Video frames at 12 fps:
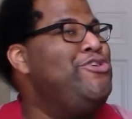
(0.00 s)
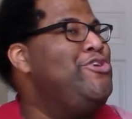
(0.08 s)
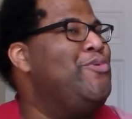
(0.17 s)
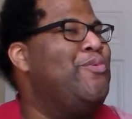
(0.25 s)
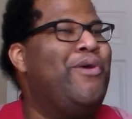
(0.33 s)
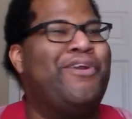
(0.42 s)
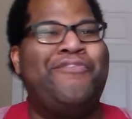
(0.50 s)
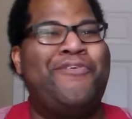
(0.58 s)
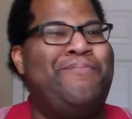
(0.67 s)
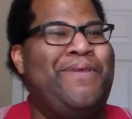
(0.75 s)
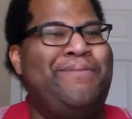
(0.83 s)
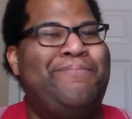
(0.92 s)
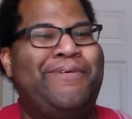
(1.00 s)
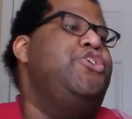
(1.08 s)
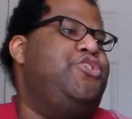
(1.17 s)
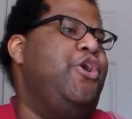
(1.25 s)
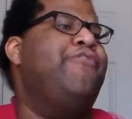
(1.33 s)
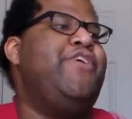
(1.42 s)
you wonderful people.
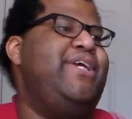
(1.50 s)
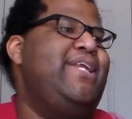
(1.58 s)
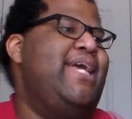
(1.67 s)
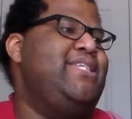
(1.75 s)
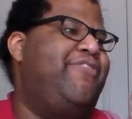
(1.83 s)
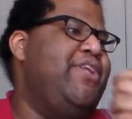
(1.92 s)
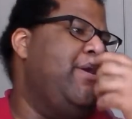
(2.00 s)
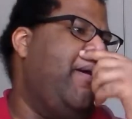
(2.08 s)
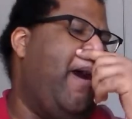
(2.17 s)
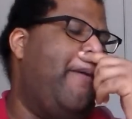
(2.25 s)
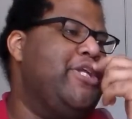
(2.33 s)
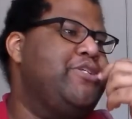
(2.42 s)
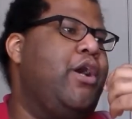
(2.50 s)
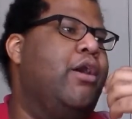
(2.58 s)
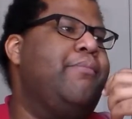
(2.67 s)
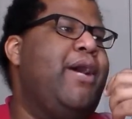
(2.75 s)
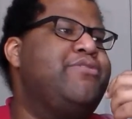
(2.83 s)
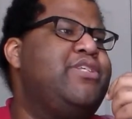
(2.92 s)
So for today's video, I want to
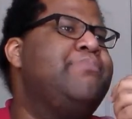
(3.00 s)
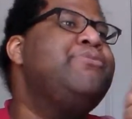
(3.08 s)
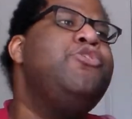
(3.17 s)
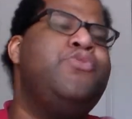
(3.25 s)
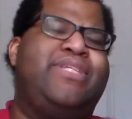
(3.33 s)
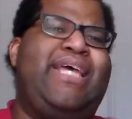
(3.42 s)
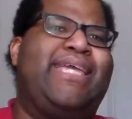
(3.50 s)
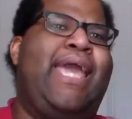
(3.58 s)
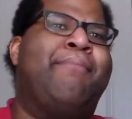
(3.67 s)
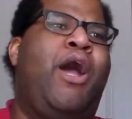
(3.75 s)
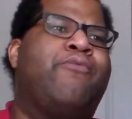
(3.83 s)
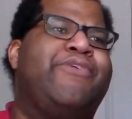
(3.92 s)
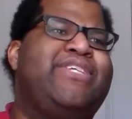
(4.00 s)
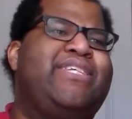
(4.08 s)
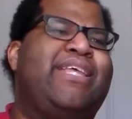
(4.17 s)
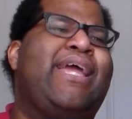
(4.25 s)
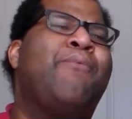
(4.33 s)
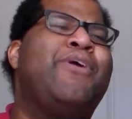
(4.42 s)
talk about some news that came out
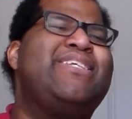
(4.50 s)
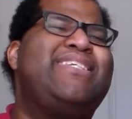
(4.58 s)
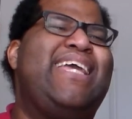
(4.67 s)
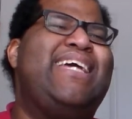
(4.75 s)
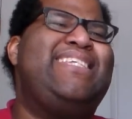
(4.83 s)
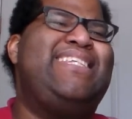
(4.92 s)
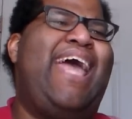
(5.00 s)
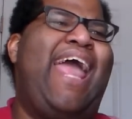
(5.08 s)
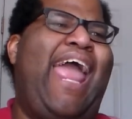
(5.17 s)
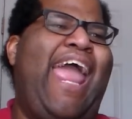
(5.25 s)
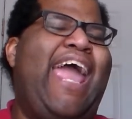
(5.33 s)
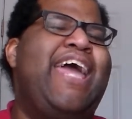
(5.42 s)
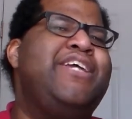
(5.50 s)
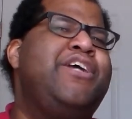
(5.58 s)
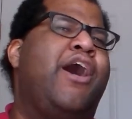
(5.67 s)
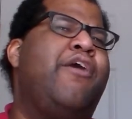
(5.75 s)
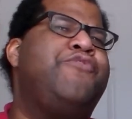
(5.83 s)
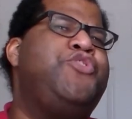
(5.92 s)
recently. I want to say it's the head
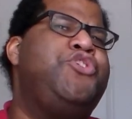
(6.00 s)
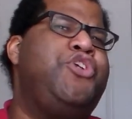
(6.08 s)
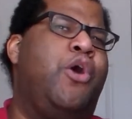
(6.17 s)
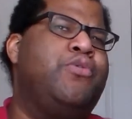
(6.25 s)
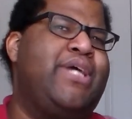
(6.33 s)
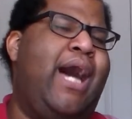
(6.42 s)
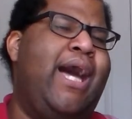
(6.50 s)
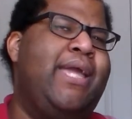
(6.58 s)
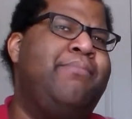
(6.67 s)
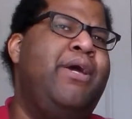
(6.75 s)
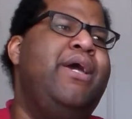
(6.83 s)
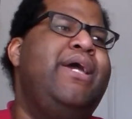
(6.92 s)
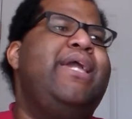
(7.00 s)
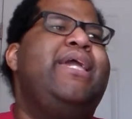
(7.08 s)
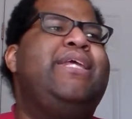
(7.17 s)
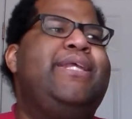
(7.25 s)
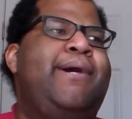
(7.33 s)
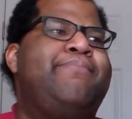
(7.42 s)
of Showtime
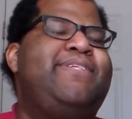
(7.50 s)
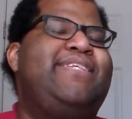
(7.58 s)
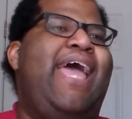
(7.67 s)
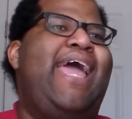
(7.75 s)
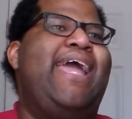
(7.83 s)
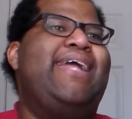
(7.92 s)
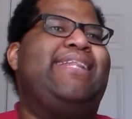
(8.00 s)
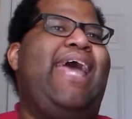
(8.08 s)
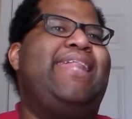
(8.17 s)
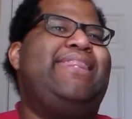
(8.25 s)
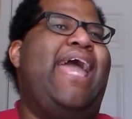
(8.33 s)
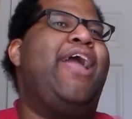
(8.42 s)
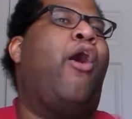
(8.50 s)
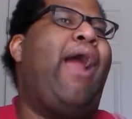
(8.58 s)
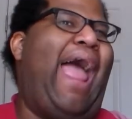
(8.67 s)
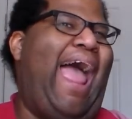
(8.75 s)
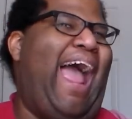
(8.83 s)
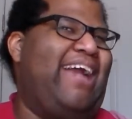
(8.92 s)
ended up saying that they
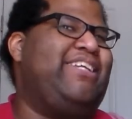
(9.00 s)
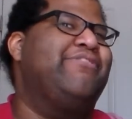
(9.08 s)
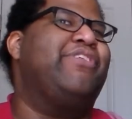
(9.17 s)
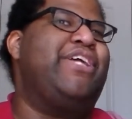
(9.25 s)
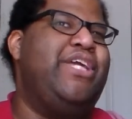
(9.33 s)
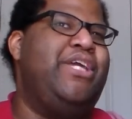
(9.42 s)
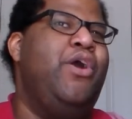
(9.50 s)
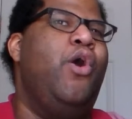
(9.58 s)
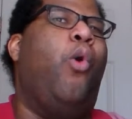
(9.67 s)
are actively